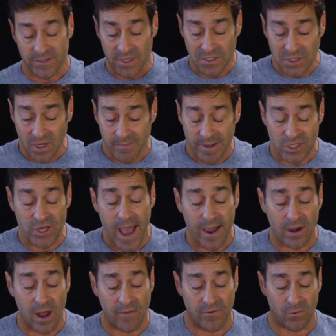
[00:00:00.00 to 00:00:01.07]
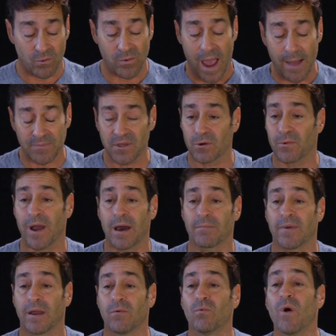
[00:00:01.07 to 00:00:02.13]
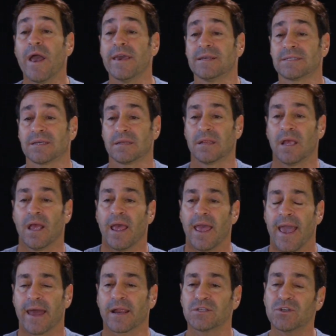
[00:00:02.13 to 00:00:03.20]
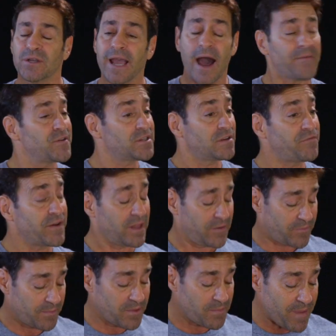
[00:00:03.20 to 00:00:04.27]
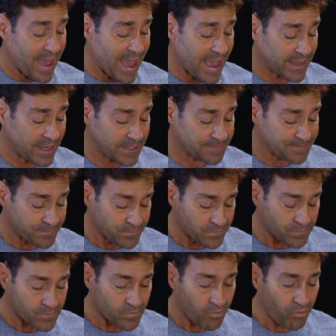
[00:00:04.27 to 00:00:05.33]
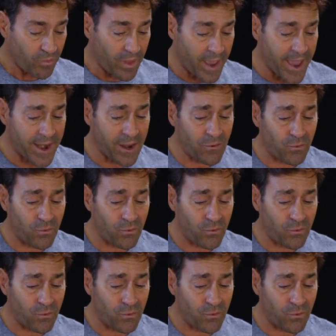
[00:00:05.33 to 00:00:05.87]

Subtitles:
So I took my jacket off and wrapped it around my waist, and I took out the tefillin from the bag, and I